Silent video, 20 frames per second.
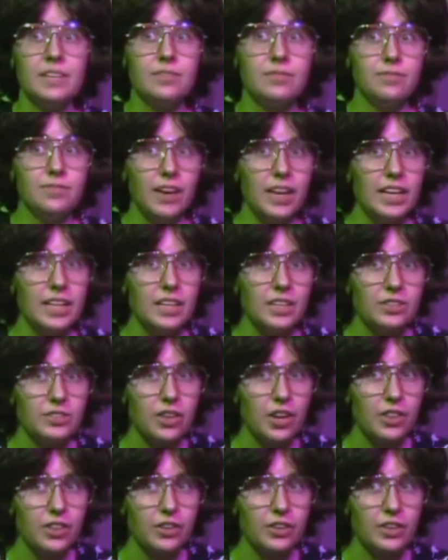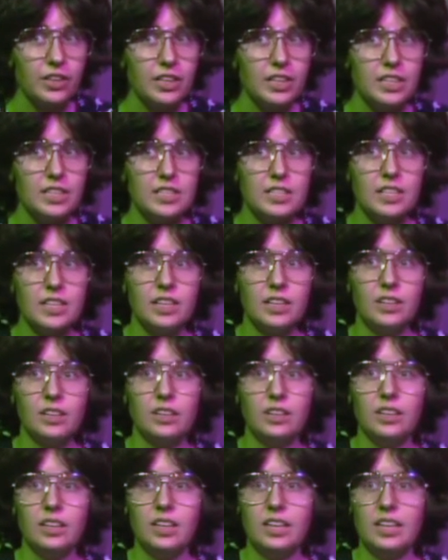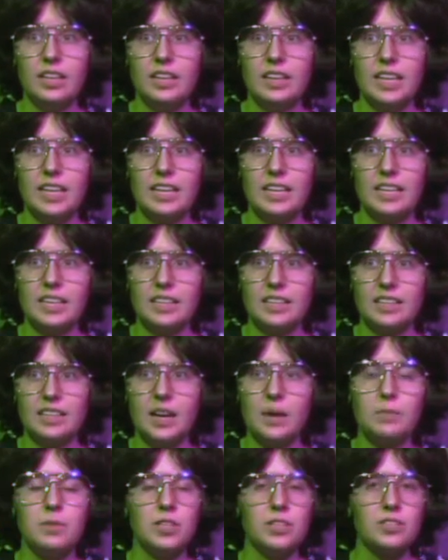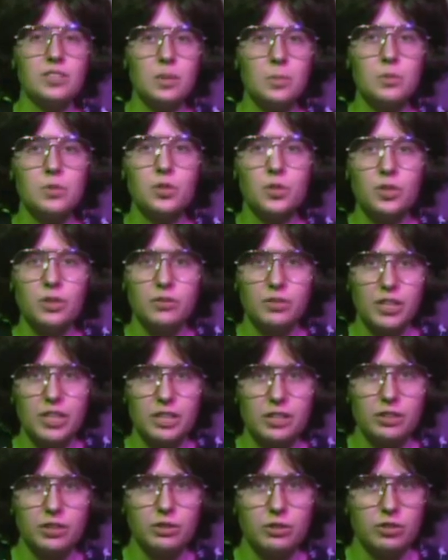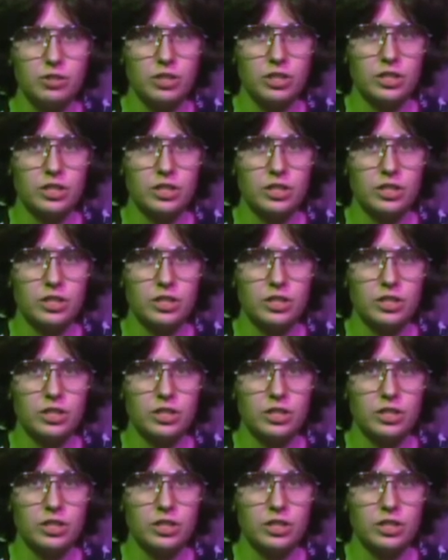fight each other until they can come to some sort of conclusion.